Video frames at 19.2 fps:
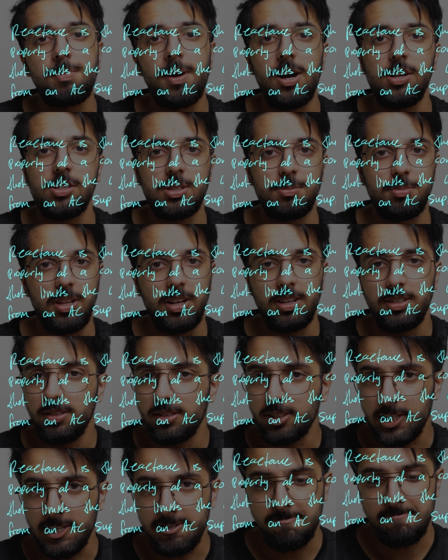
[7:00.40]
power supply,
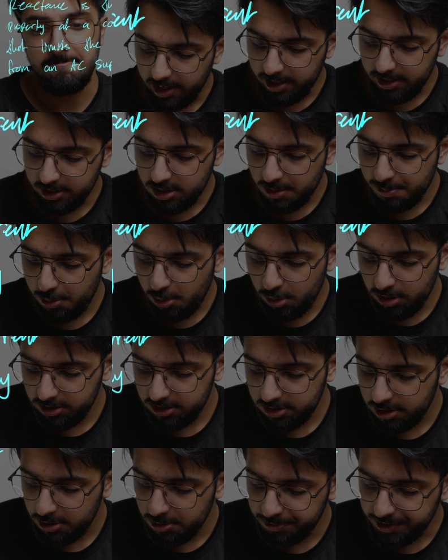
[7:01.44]
okay? And it's important
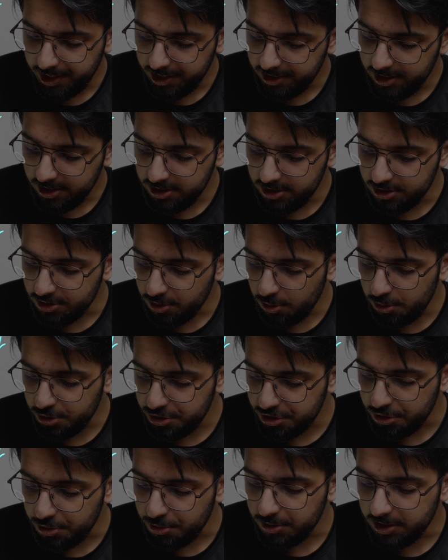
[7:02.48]
to note that this is
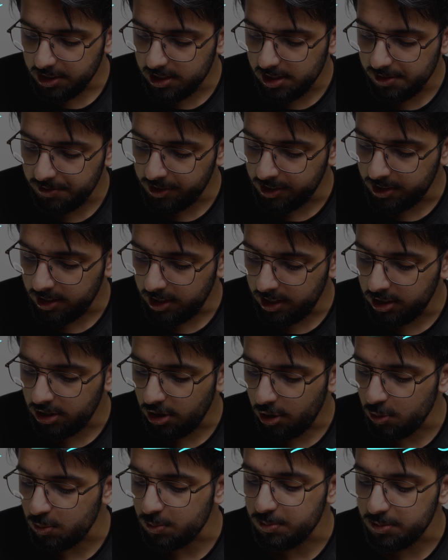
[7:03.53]
also given in
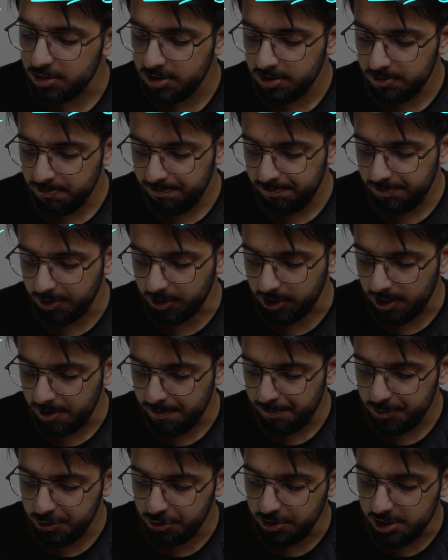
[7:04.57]
ohms,
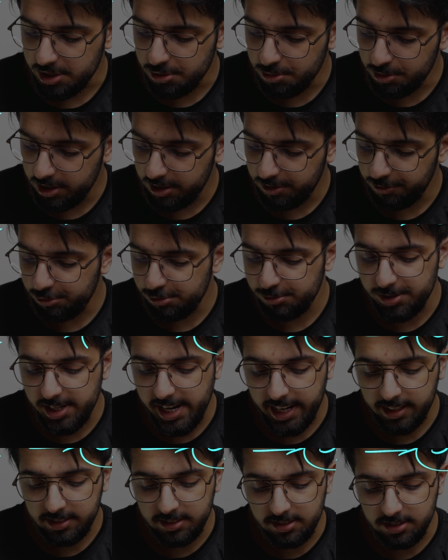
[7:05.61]
okay? So the unit for
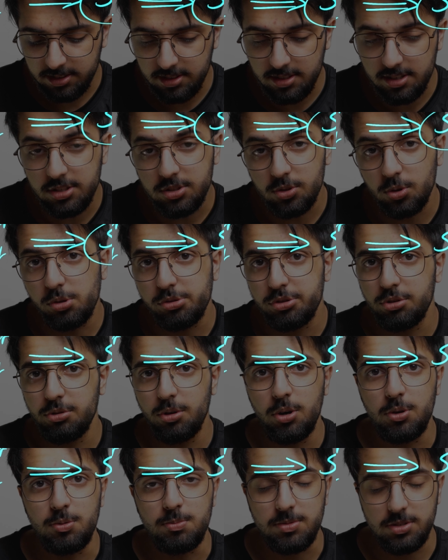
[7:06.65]
reactance is also
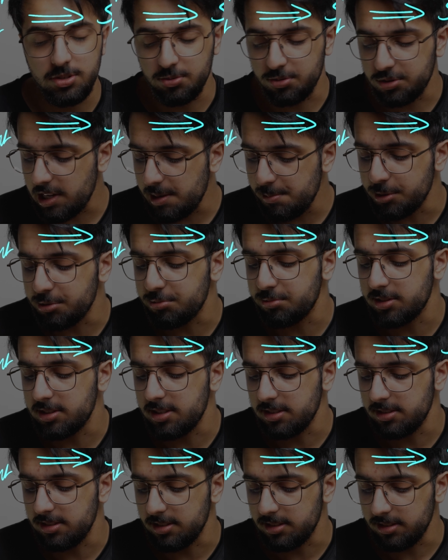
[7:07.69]
ohms, so same as
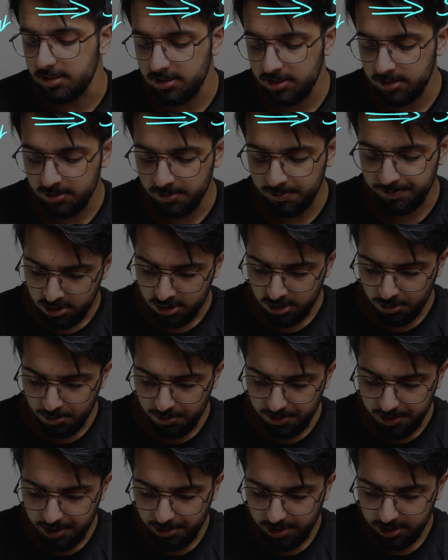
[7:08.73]
resistance. So
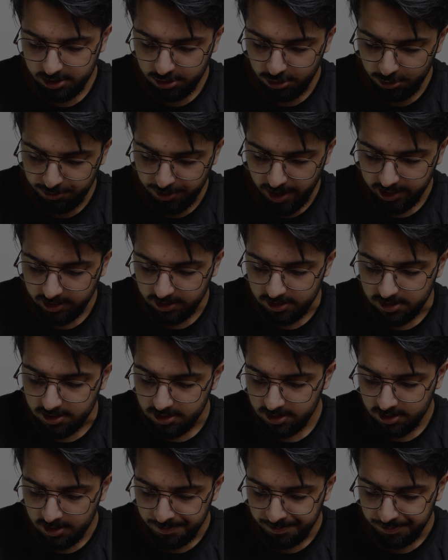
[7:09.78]
there are two
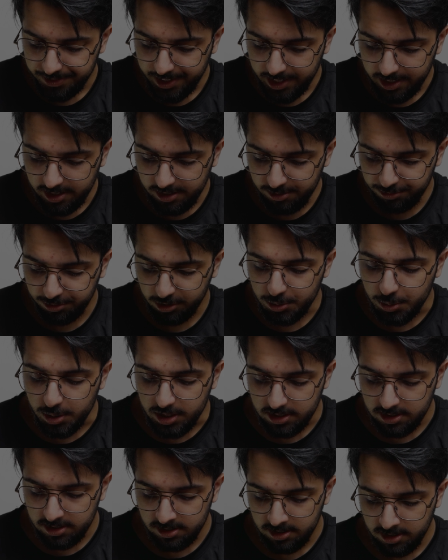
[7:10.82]
factors that
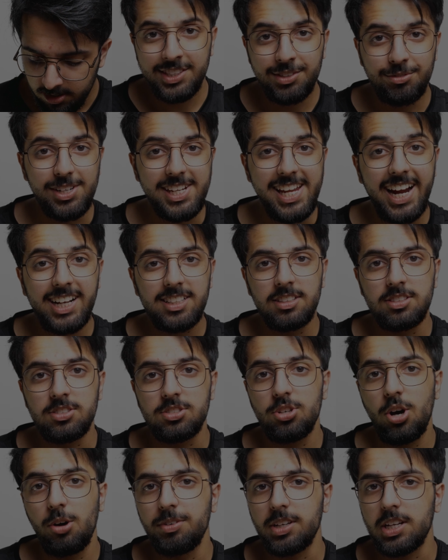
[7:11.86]
influence the reactance
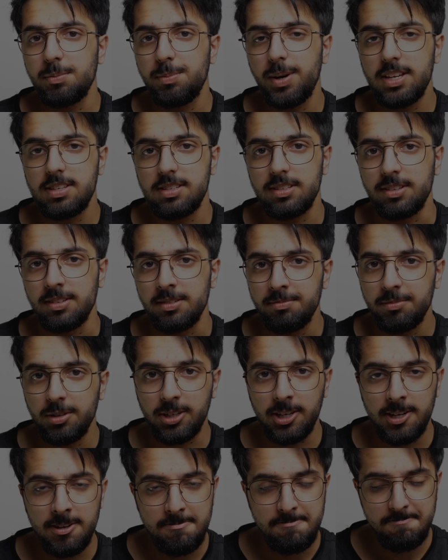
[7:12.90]
of a capacitor,
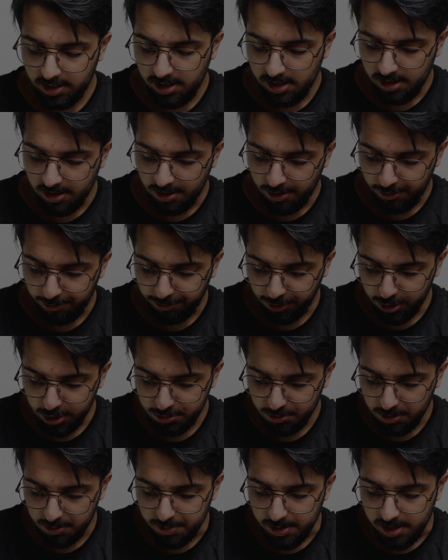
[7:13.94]
okay? The first
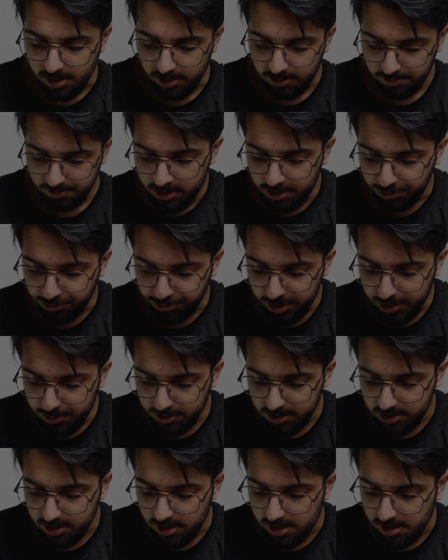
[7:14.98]
one being the
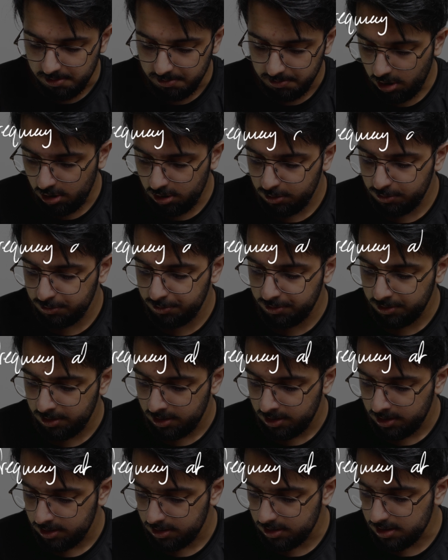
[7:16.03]
frequency of
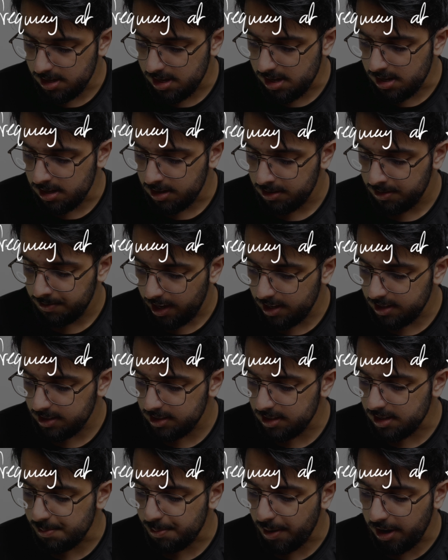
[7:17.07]
the
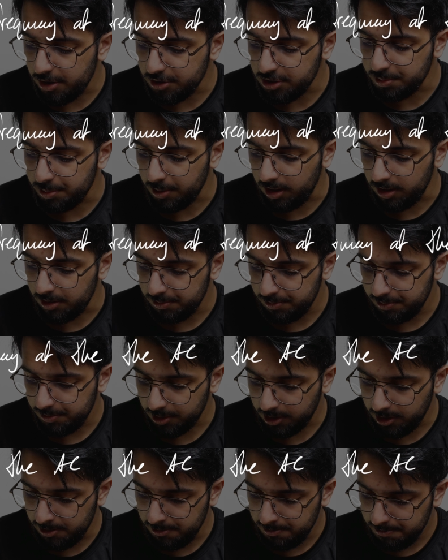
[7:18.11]
AC power supply,
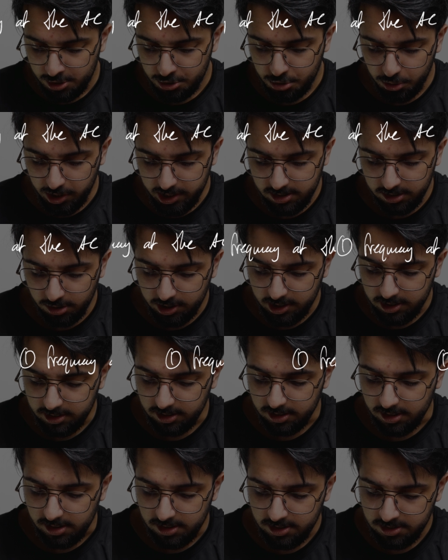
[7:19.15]
okay? So let's look into
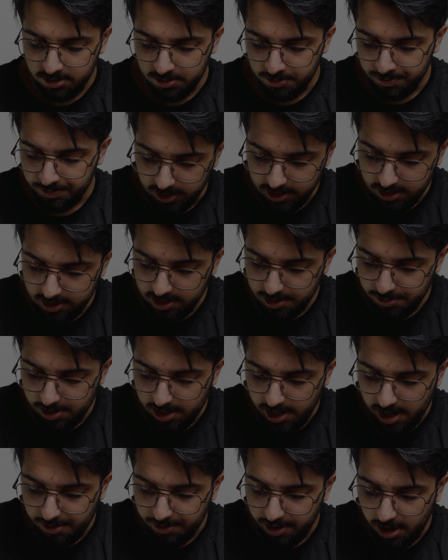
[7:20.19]
this. Let's see, we
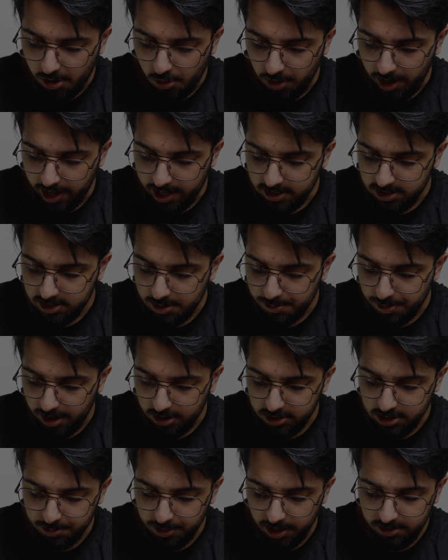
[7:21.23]
have our AC power
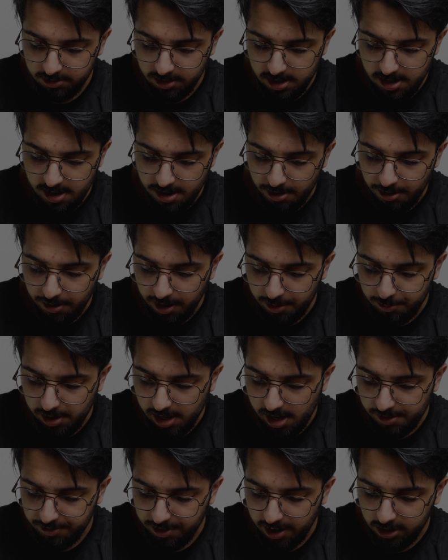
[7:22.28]
supply right here, and we
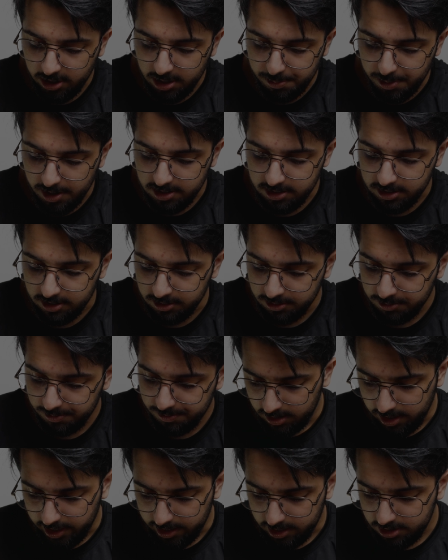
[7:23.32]
have our capacitor,
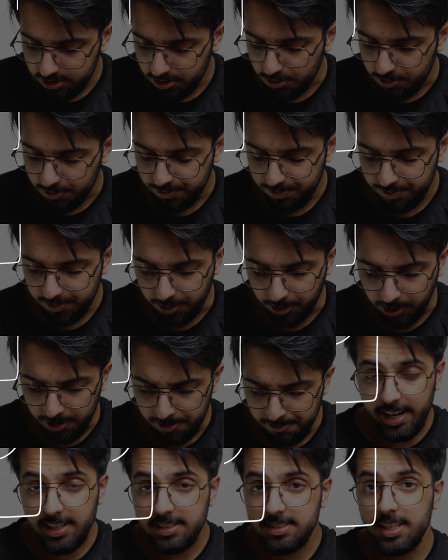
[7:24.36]
like so, okay?
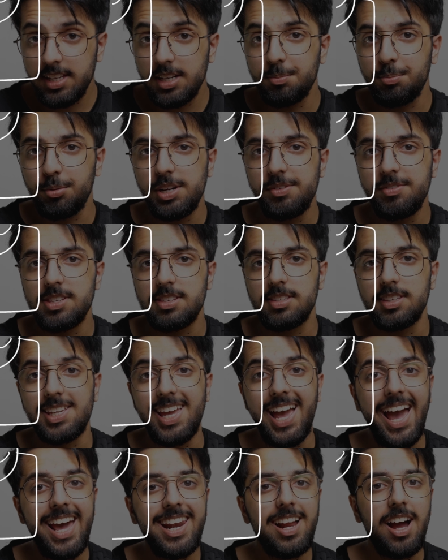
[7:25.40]
As stated
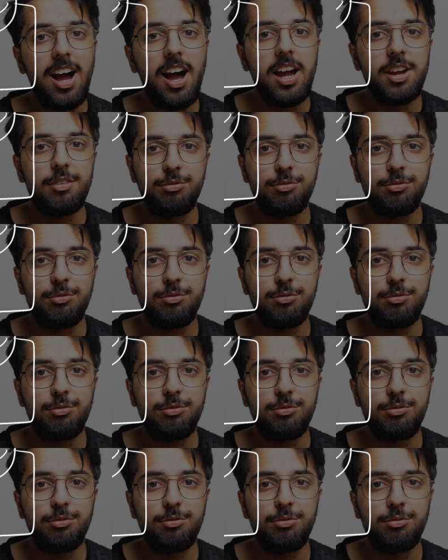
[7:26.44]
previously, at a high